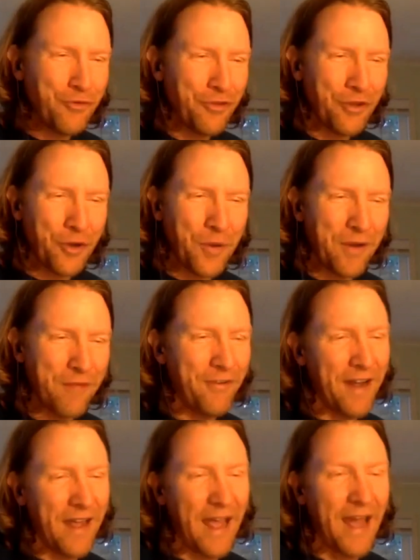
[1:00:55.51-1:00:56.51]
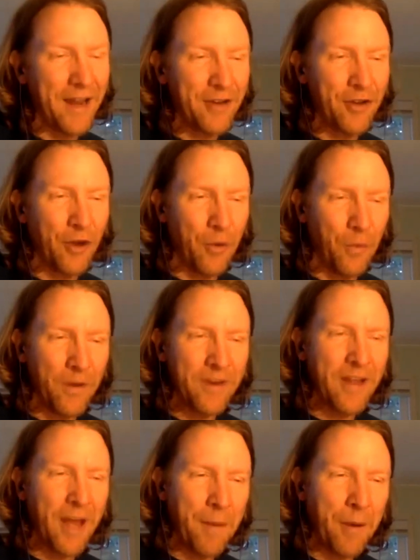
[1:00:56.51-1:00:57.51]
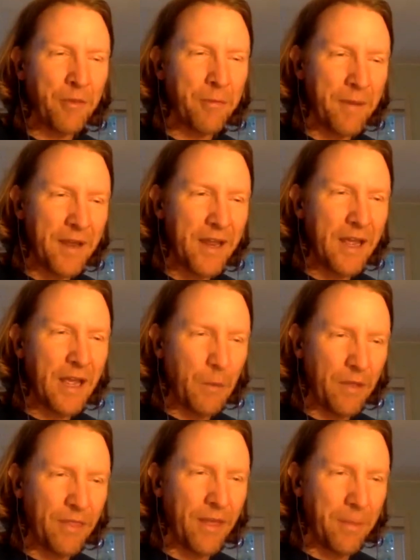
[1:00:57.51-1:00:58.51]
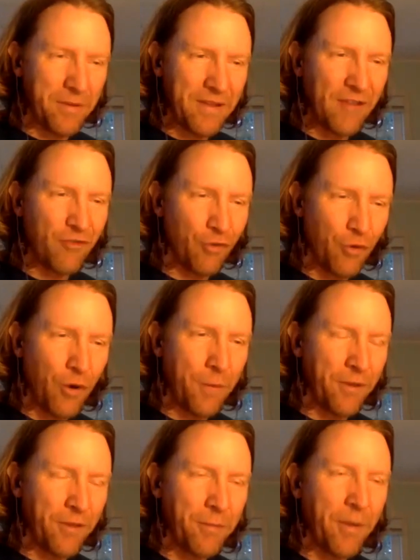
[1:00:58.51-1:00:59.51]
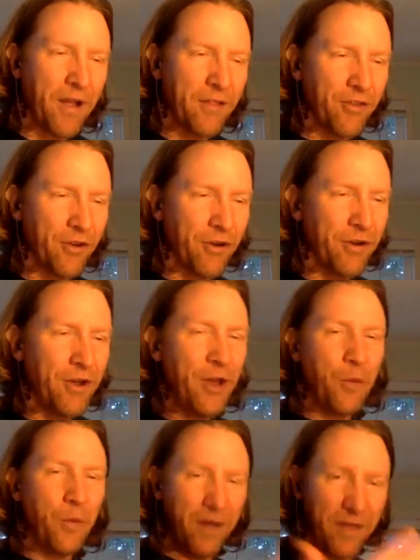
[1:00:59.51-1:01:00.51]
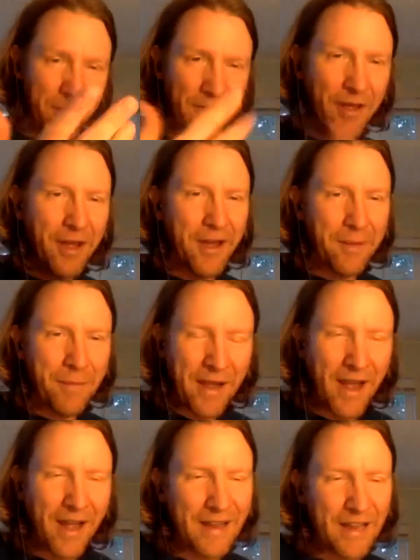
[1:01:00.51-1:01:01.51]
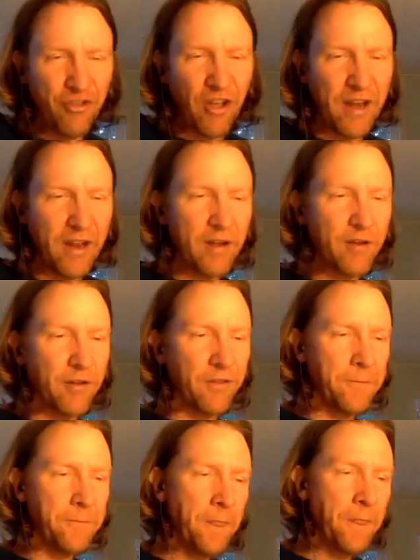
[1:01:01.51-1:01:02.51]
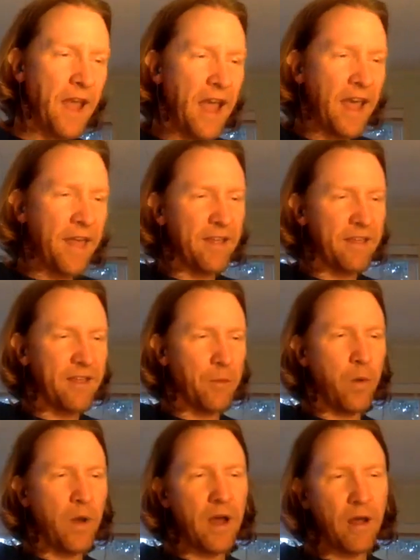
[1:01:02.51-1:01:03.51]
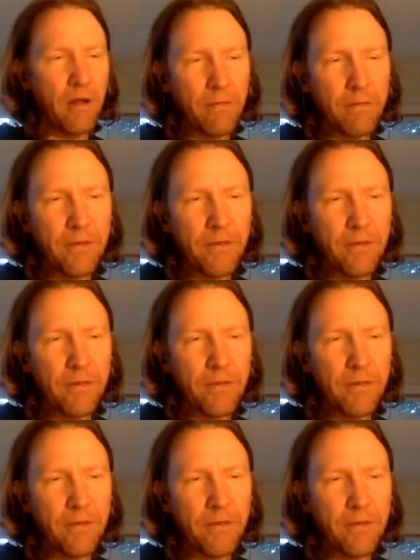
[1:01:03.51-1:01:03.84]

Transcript: Just a quick funny anecdote. One time I was meeting with a potential corporate sponsor with my colleague Jay Nichols, and they said, well,